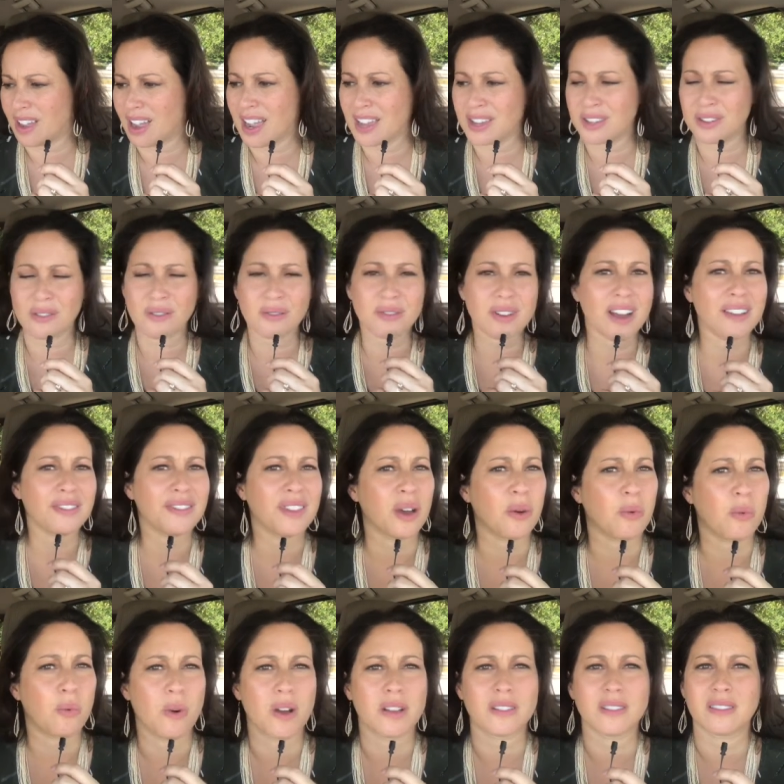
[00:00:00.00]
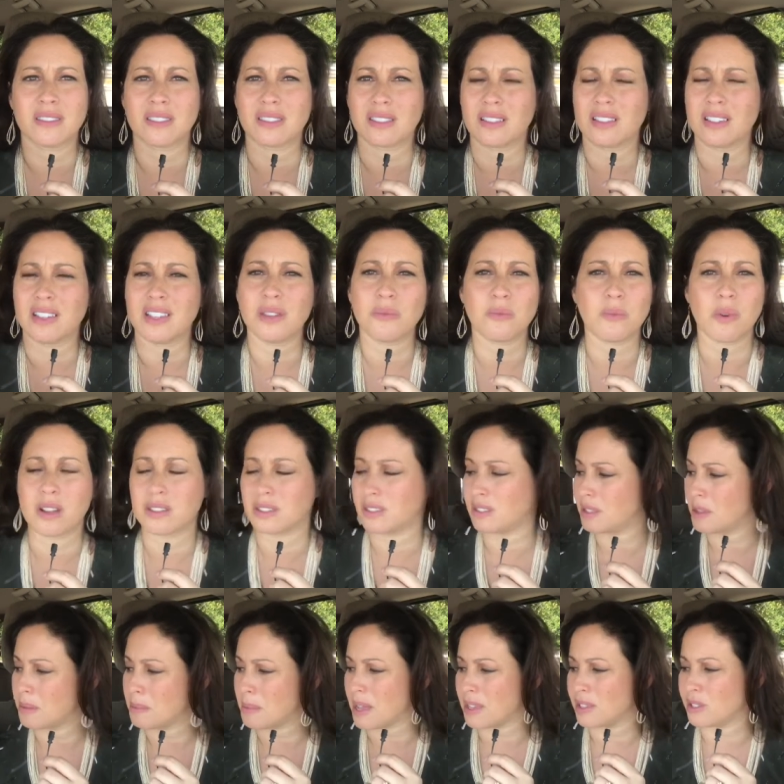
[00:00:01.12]
I know God that wants He wants
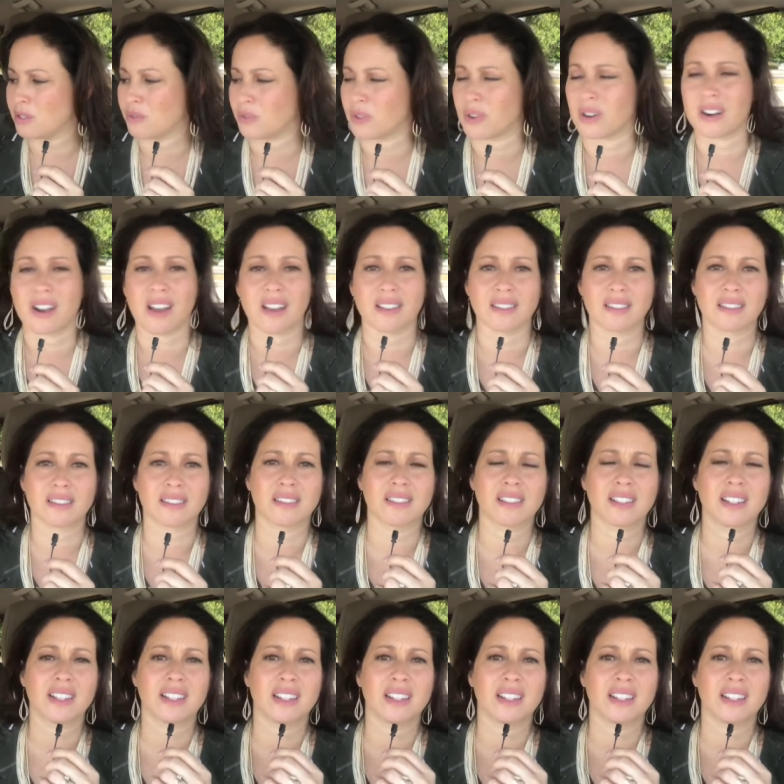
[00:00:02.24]
the best for us.